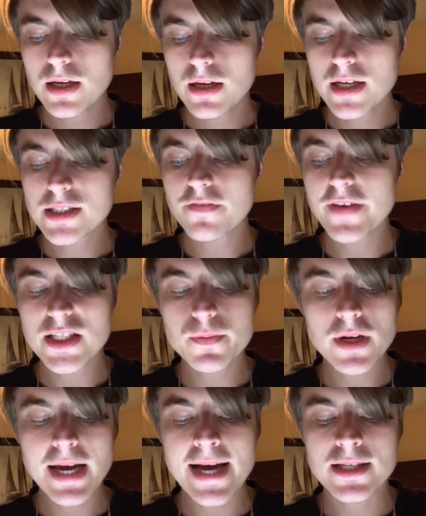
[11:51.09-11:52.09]
It's a
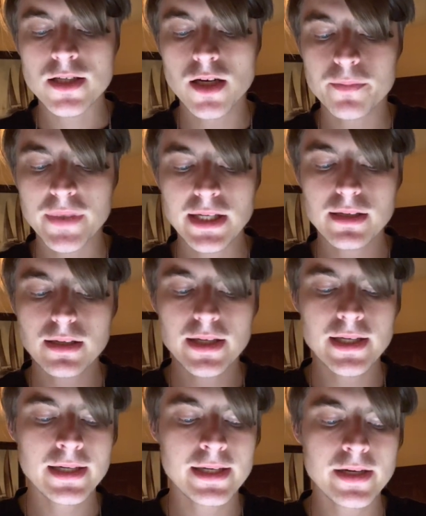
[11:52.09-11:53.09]
Facebook ads company,
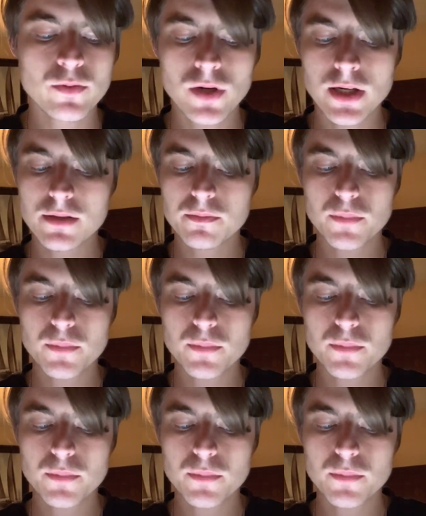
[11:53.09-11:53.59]
and it worked